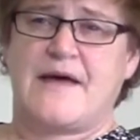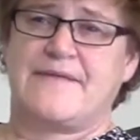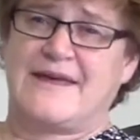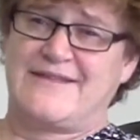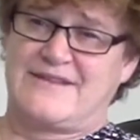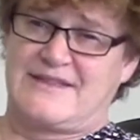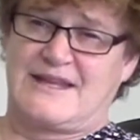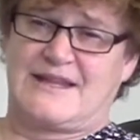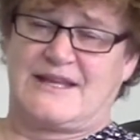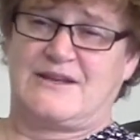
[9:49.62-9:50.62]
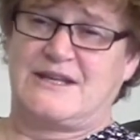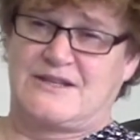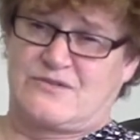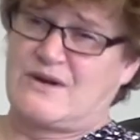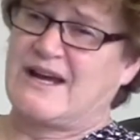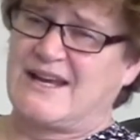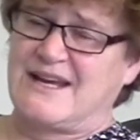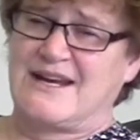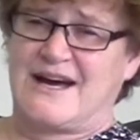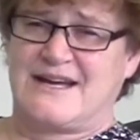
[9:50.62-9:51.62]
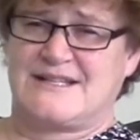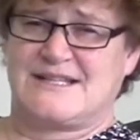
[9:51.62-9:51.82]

The other thing that you need to recognize